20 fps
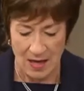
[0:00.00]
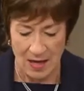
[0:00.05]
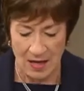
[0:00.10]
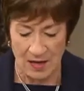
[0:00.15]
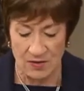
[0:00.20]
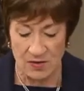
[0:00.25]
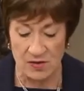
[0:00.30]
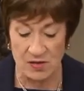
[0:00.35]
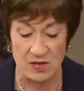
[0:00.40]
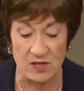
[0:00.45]

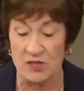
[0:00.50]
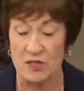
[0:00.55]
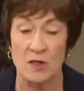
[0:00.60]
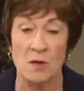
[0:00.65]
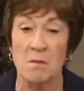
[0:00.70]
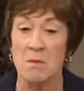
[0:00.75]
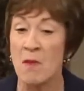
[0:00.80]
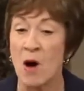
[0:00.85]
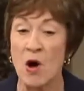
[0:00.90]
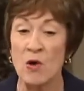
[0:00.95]
is
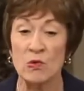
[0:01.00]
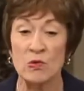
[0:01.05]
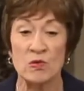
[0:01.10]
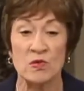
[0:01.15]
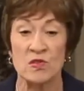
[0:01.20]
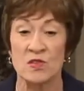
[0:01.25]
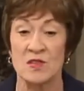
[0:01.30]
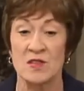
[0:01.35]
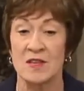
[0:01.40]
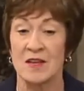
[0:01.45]
the
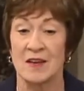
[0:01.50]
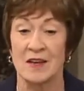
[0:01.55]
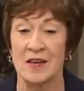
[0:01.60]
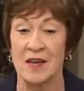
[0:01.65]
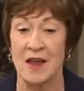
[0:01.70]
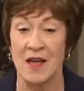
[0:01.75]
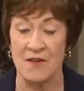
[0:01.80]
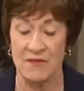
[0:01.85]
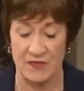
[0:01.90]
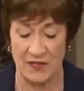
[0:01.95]
most
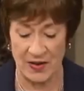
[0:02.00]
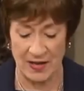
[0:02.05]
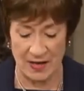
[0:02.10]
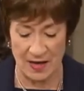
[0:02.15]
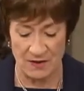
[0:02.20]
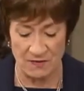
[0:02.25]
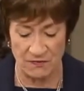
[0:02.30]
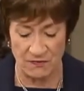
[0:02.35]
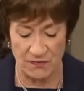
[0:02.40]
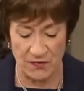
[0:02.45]

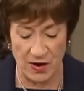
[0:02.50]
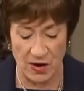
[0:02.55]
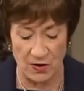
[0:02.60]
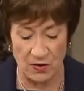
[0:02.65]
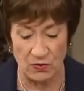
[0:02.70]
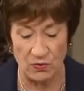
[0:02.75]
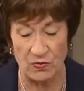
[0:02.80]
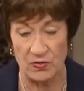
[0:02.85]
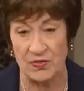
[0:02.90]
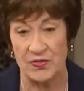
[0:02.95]
significant
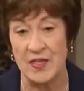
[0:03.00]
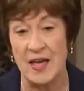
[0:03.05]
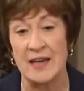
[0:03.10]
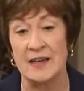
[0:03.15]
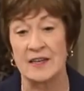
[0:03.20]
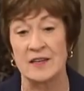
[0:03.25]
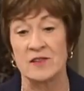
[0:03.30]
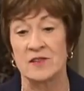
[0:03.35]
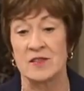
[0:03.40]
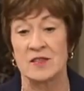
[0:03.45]
vote
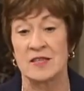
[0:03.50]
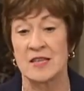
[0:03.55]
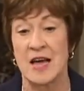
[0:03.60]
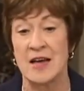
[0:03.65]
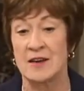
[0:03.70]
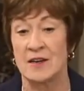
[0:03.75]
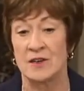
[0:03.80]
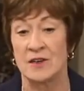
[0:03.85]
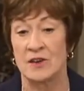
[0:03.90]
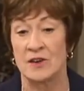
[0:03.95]
that a
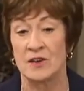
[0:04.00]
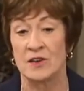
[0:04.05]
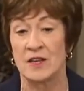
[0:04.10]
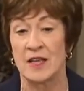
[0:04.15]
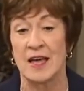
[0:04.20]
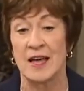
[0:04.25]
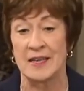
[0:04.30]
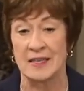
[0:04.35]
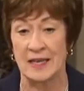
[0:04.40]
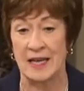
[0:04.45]
senator
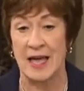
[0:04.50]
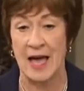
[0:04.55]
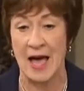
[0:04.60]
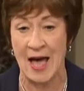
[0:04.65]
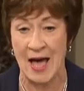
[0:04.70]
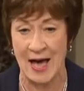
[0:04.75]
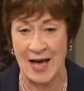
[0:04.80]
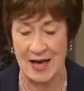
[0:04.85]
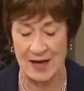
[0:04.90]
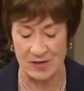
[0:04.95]
can
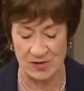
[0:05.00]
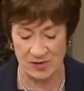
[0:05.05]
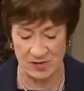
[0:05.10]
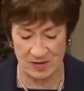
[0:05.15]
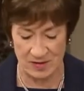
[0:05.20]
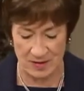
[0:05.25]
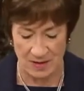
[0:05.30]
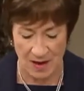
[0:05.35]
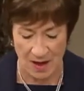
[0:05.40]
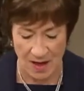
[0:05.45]

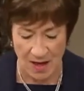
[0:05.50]
cast.